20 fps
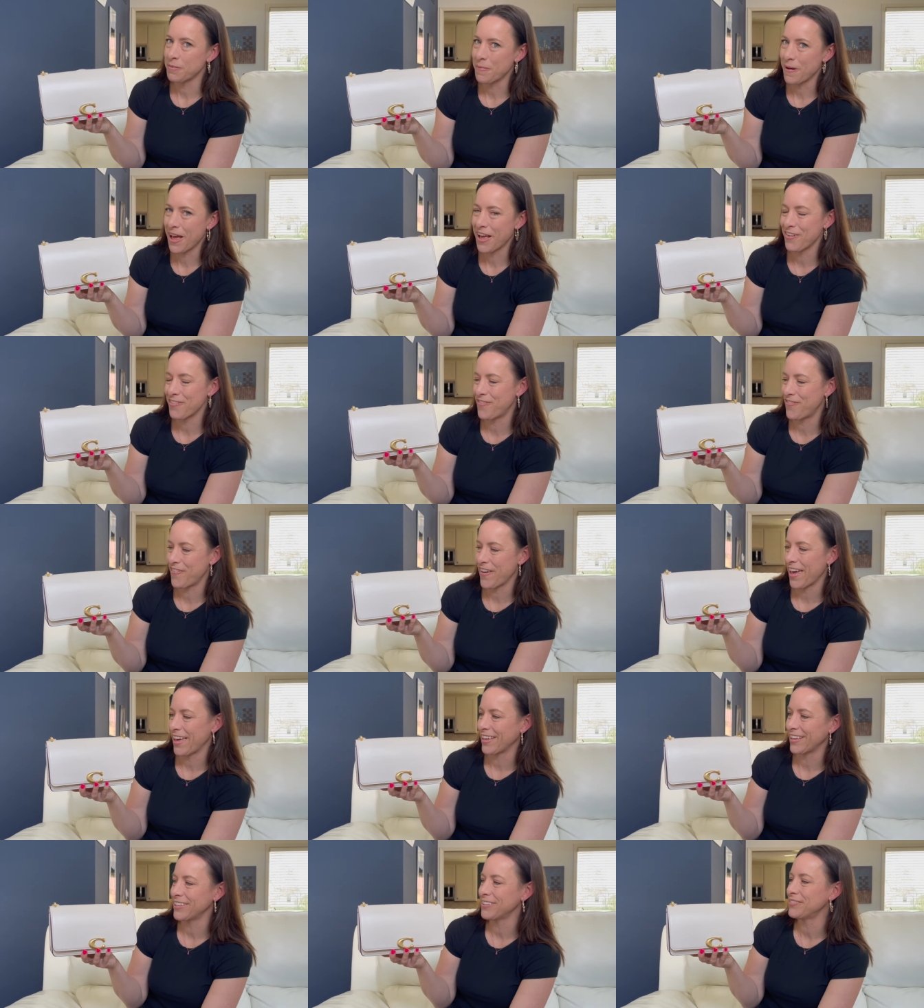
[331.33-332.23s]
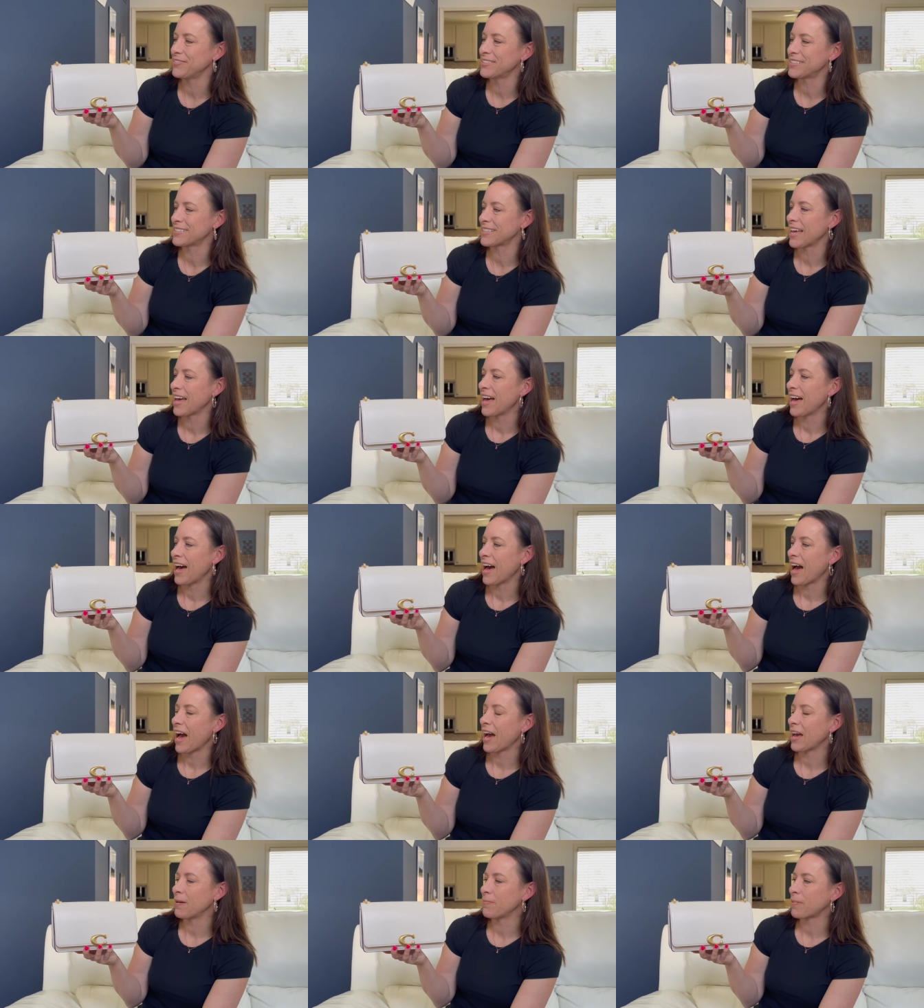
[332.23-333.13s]
my faves.
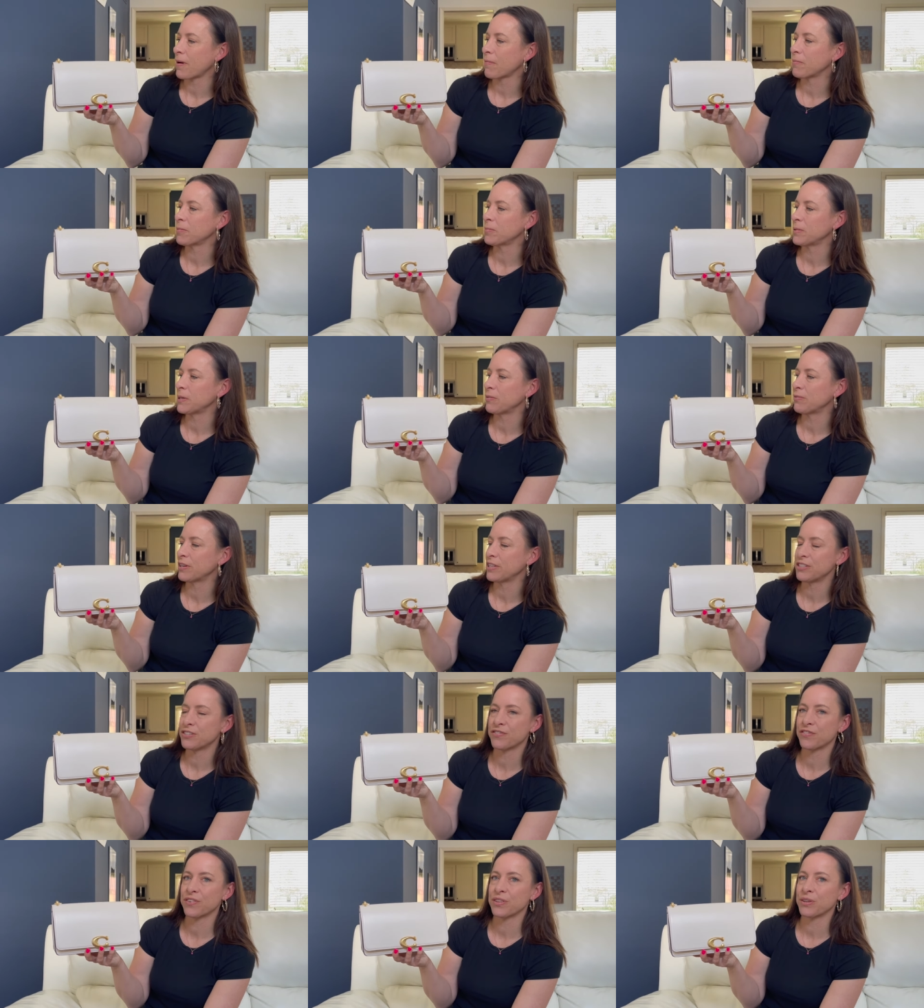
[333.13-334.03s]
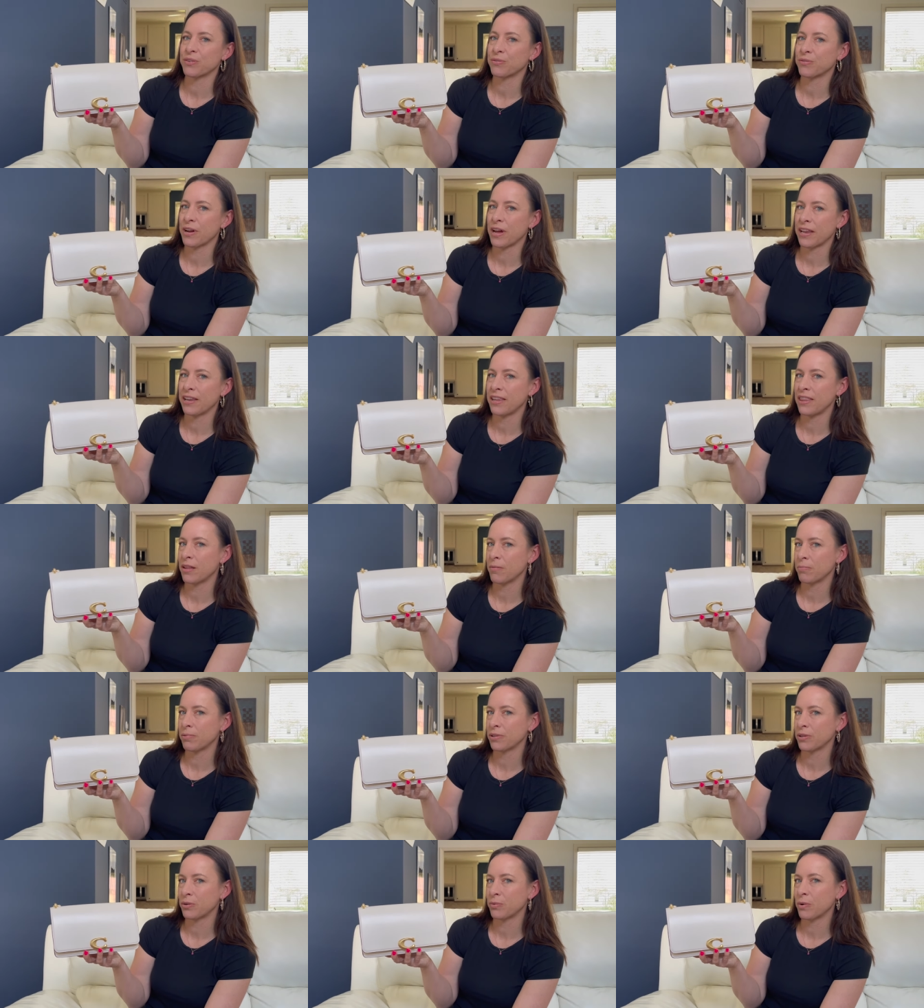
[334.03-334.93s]
I probably reach for the red and the
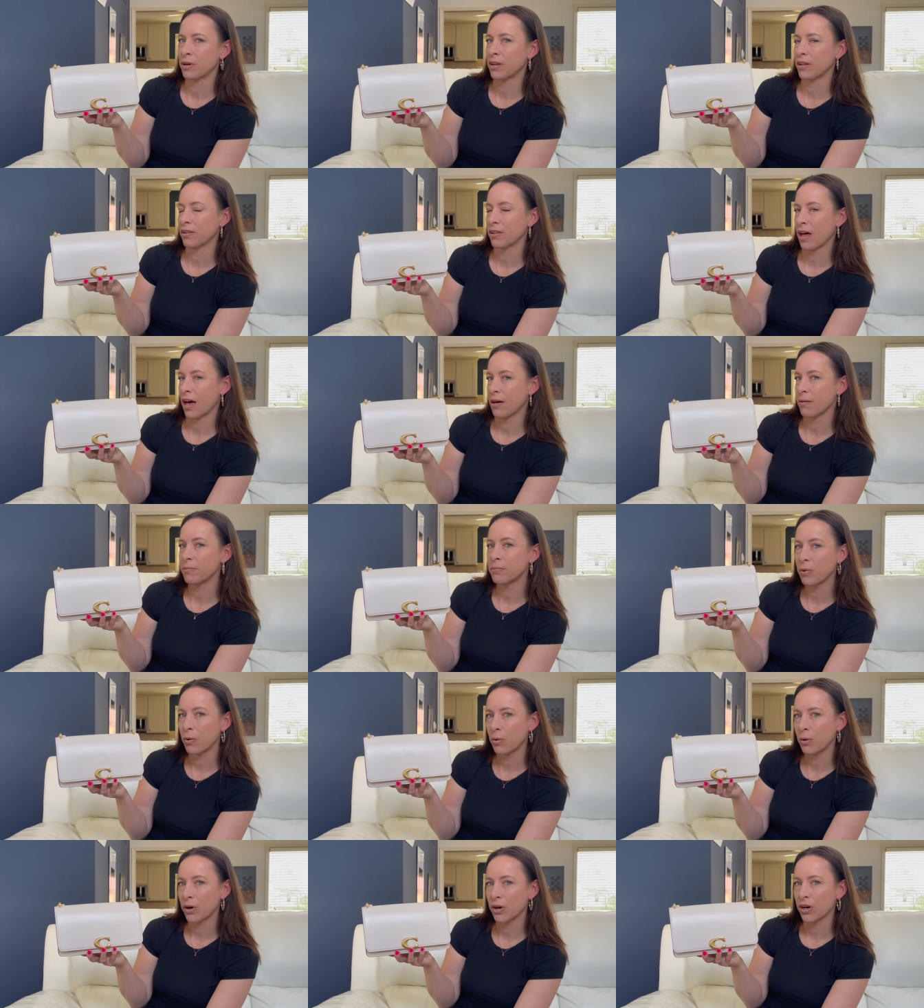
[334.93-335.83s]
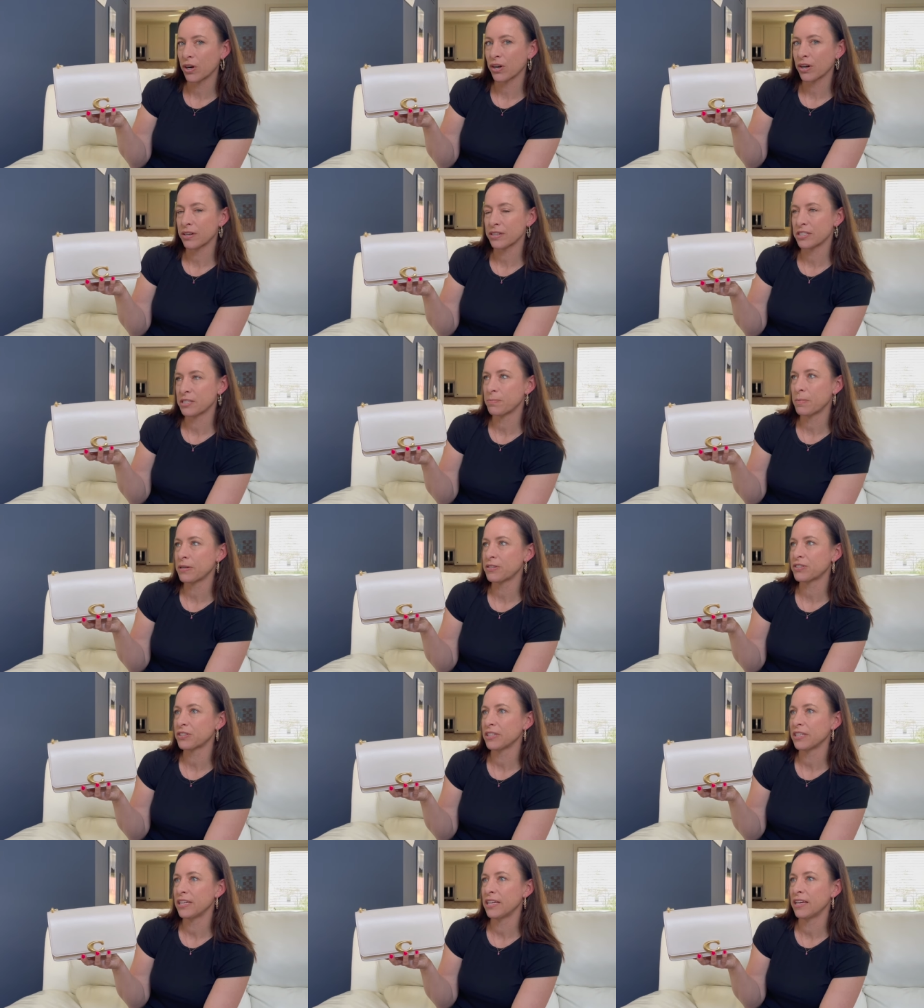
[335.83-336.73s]
blue one a lot more,
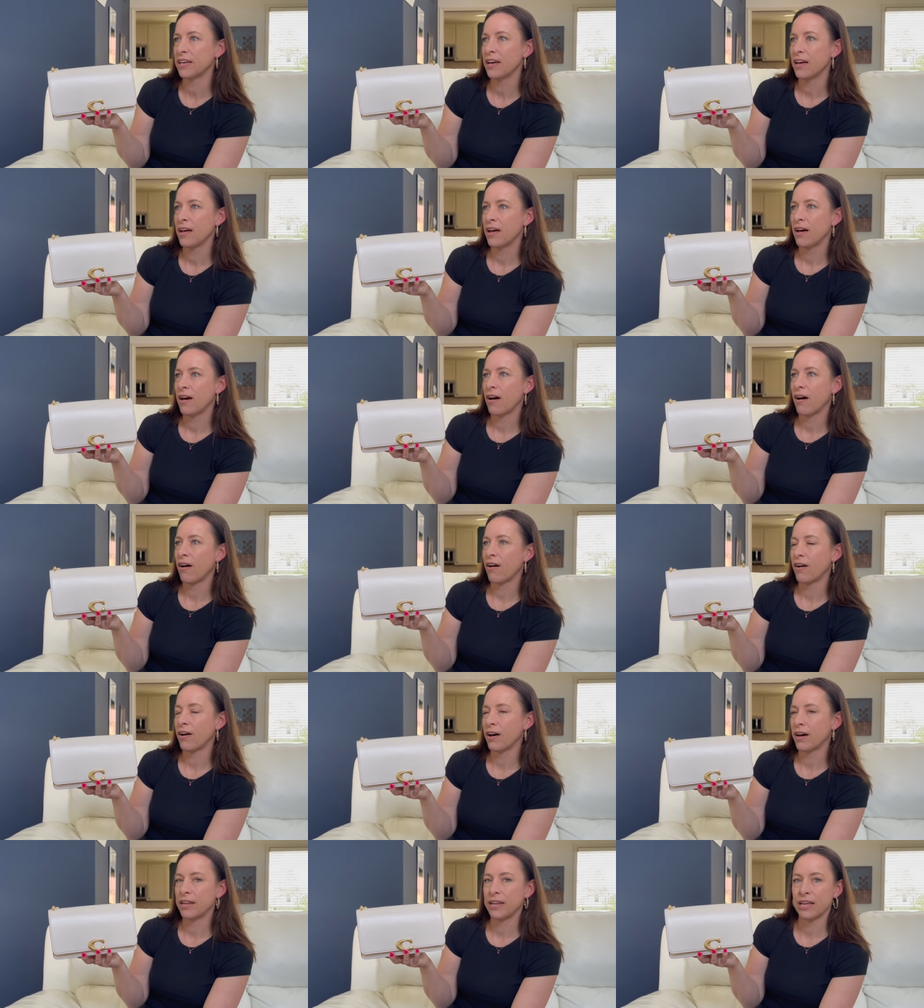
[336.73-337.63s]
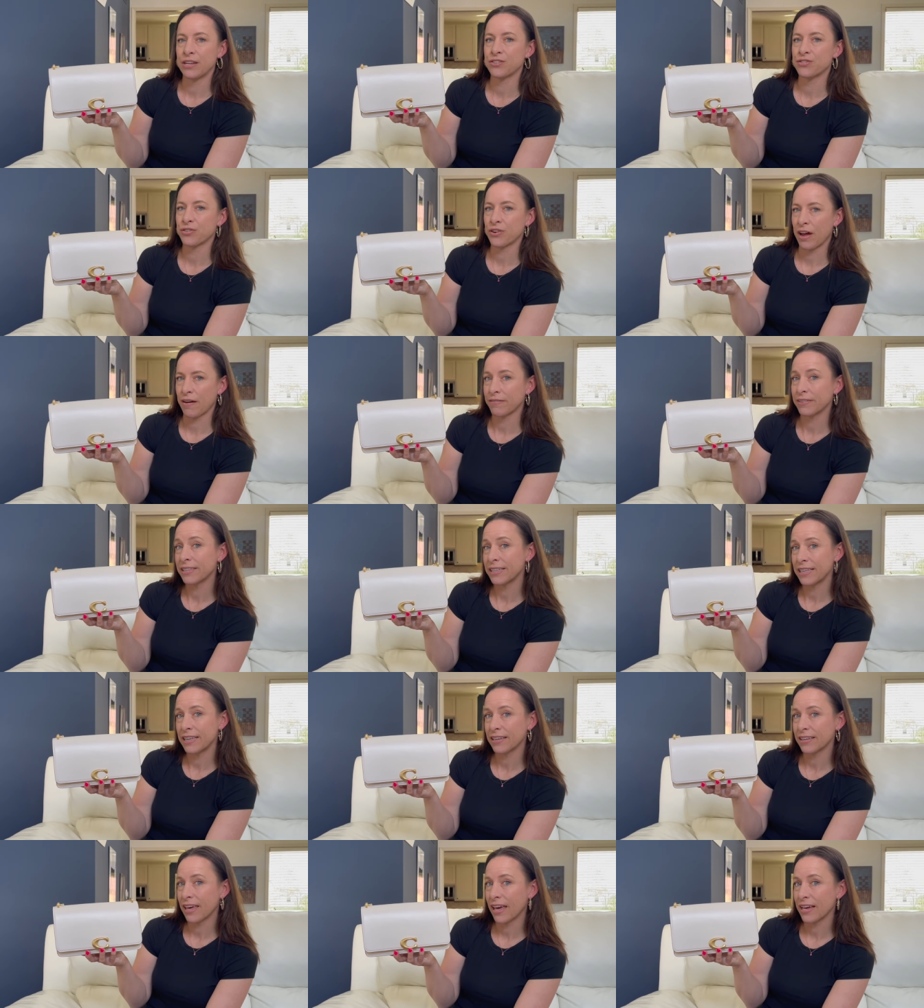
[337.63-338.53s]
especially on a
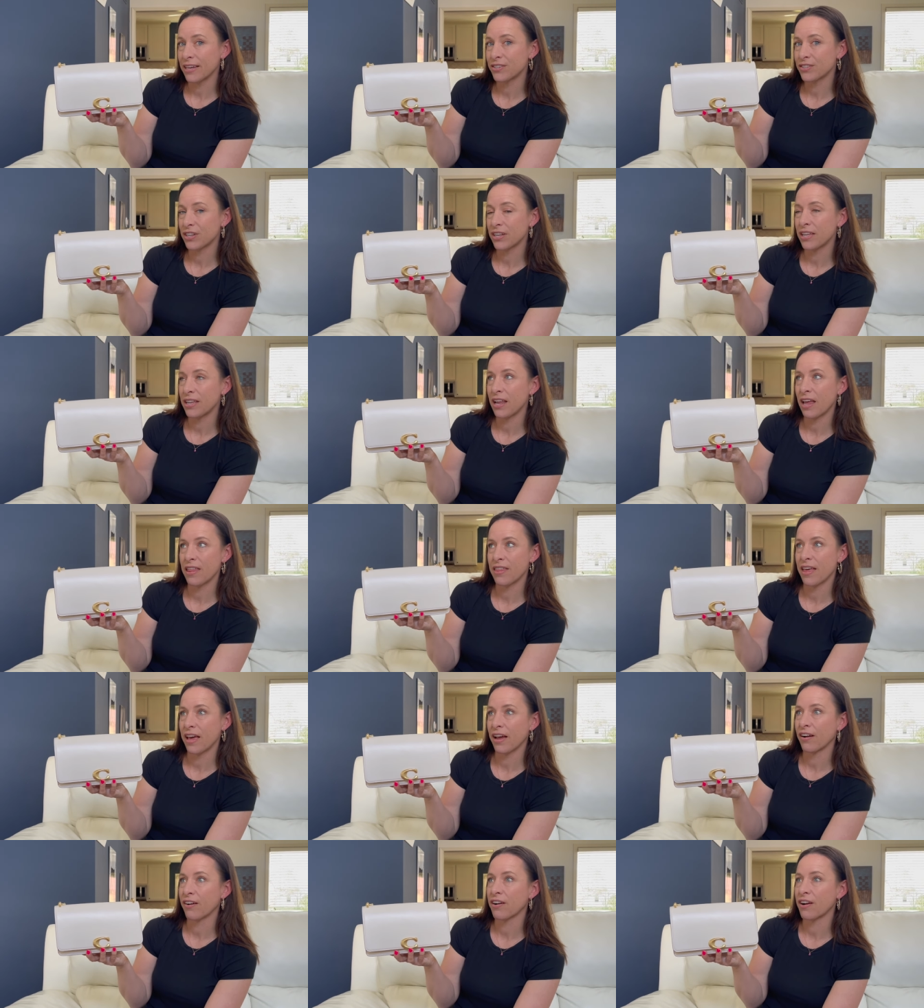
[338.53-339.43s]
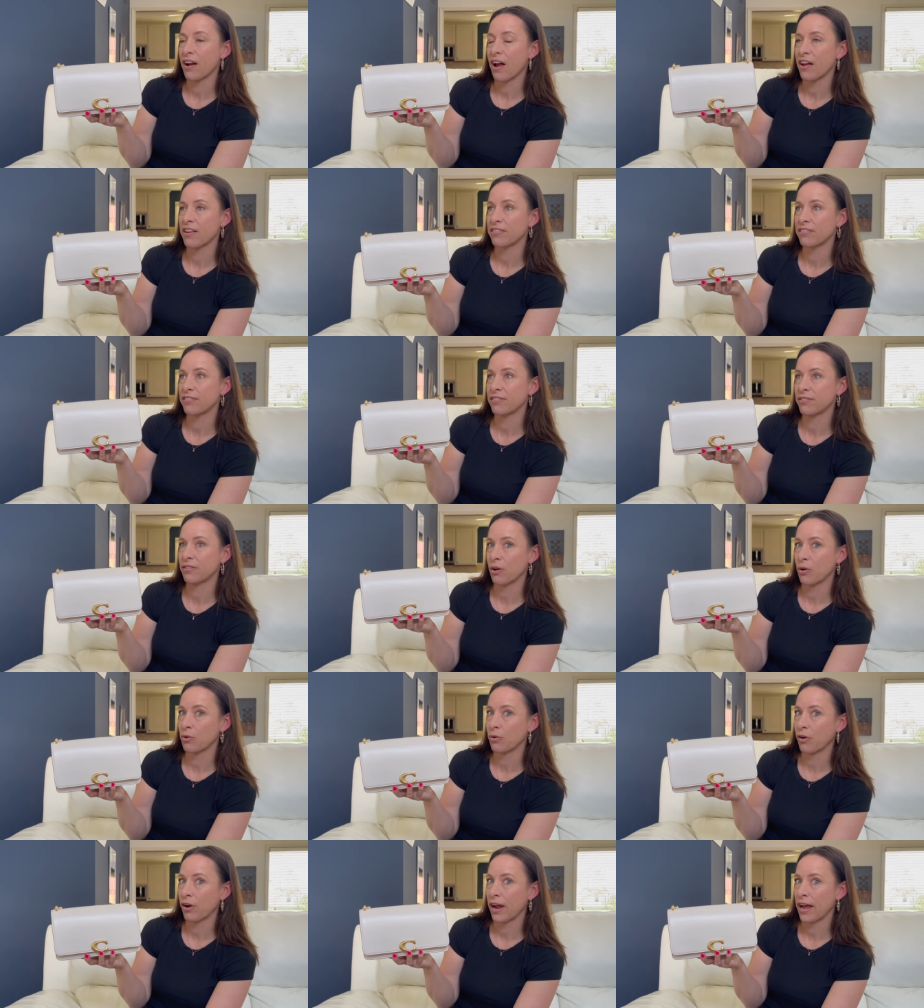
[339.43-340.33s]
traveling occasion. They're so
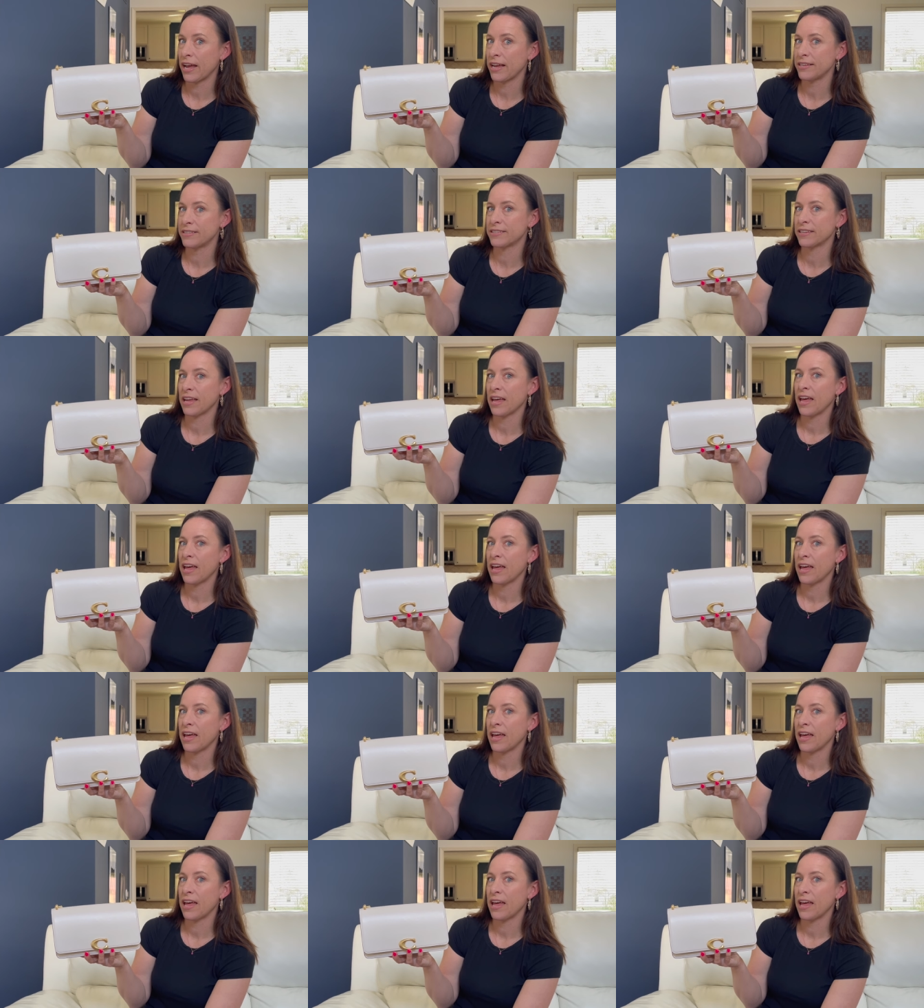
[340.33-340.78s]
great.